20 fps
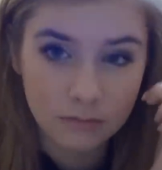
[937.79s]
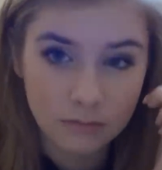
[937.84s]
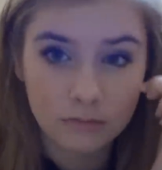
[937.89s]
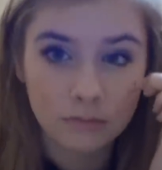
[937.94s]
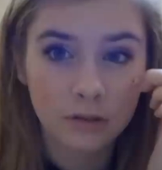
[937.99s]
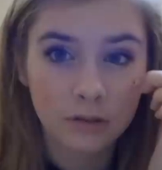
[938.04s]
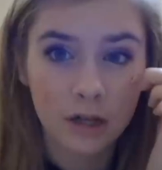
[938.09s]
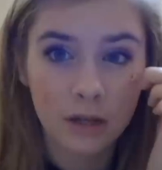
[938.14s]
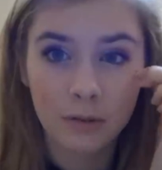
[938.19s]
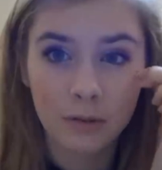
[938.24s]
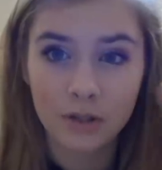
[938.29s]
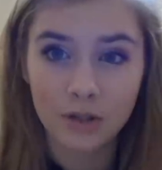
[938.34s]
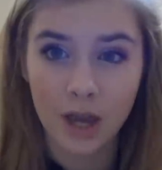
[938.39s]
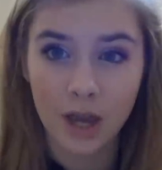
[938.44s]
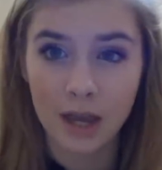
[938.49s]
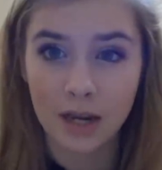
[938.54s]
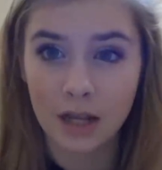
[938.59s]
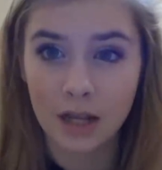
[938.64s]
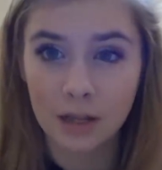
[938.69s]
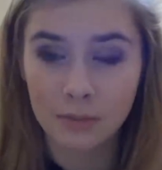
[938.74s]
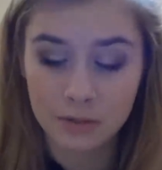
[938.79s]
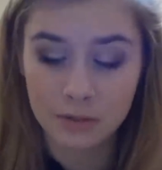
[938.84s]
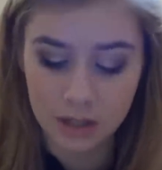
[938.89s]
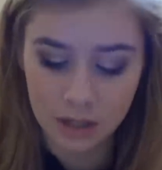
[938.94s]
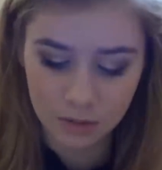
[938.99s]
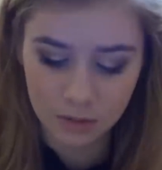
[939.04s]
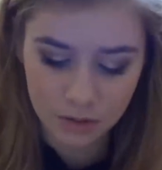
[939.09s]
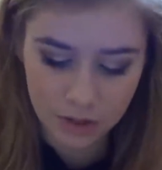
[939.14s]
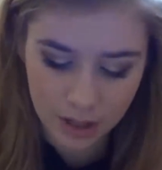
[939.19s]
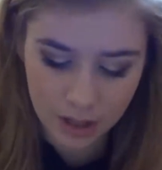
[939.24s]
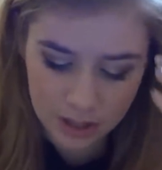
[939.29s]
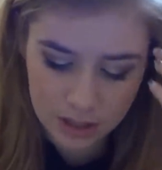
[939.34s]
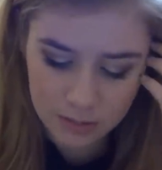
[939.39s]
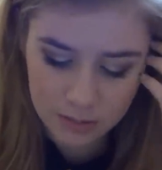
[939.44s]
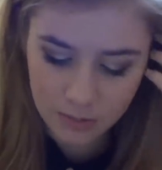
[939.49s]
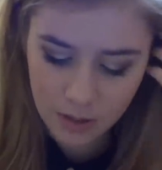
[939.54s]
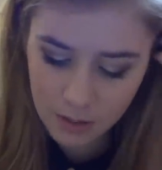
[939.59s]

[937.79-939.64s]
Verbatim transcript: pretty much any lipstick with this.